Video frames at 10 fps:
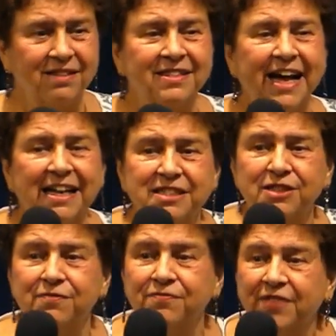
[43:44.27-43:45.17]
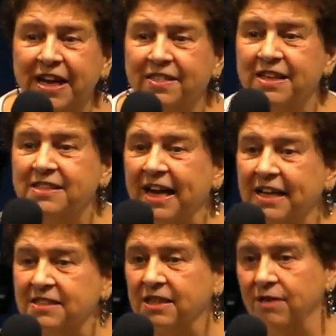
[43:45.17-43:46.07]
That's the faith He's
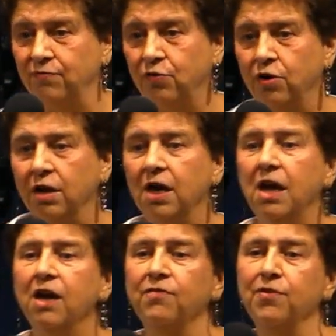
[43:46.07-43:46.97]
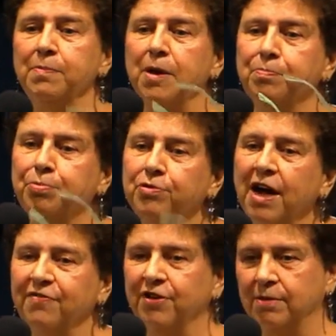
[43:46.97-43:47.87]
asking for from a
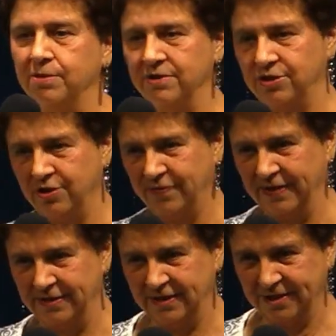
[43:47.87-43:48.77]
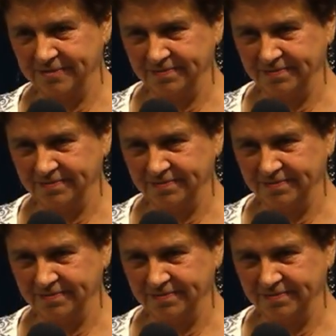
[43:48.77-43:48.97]
profitable servant.